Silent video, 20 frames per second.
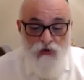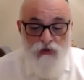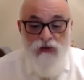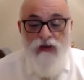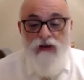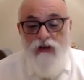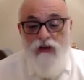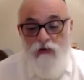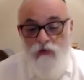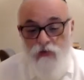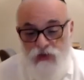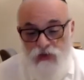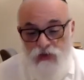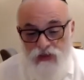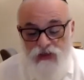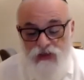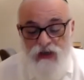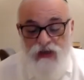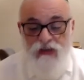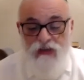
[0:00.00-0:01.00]
includes a
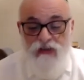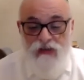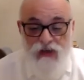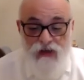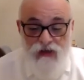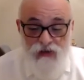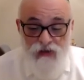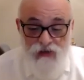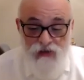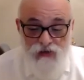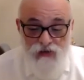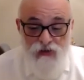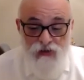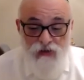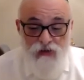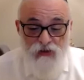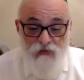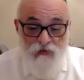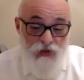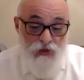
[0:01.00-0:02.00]
second taich,
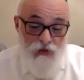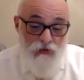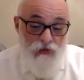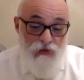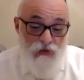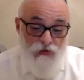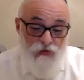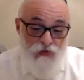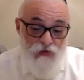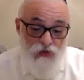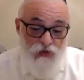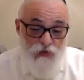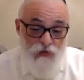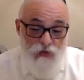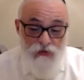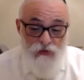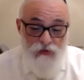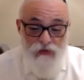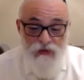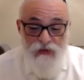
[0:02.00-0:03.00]
which will be the first
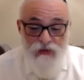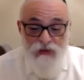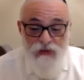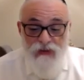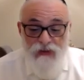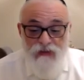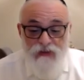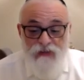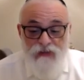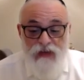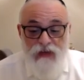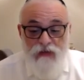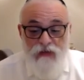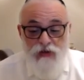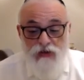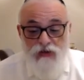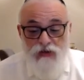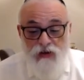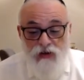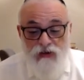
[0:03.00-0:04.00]
one. The David
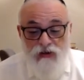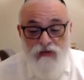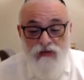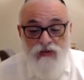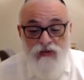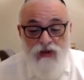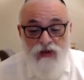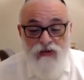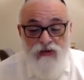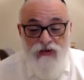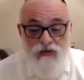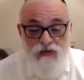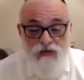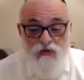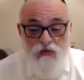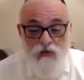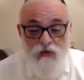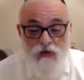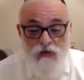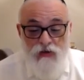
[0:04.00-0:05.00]
should desire his
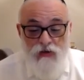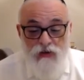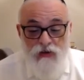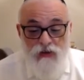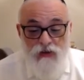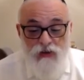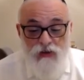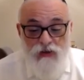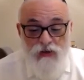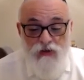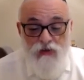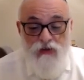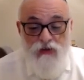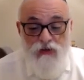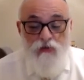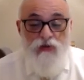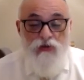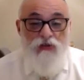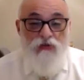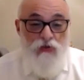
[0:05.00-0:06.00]
way. So in
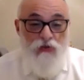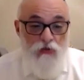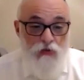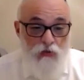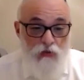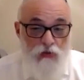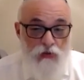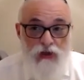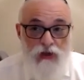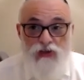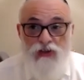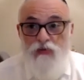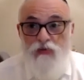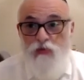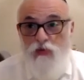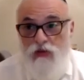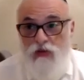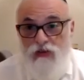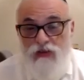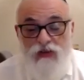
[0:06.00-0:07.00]
other words, if you do what Hashem
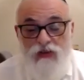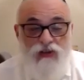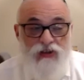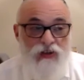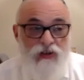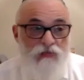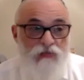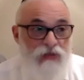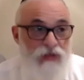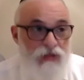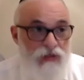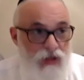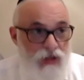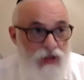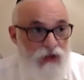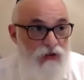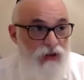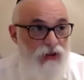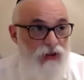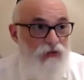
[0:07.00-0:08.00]
wants and Hashem is
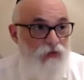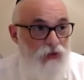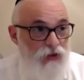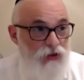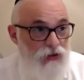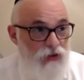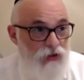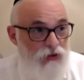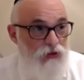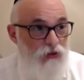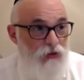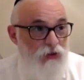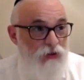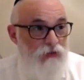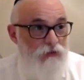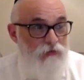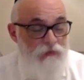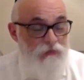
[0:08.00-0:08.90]
desiring, then what you're doing.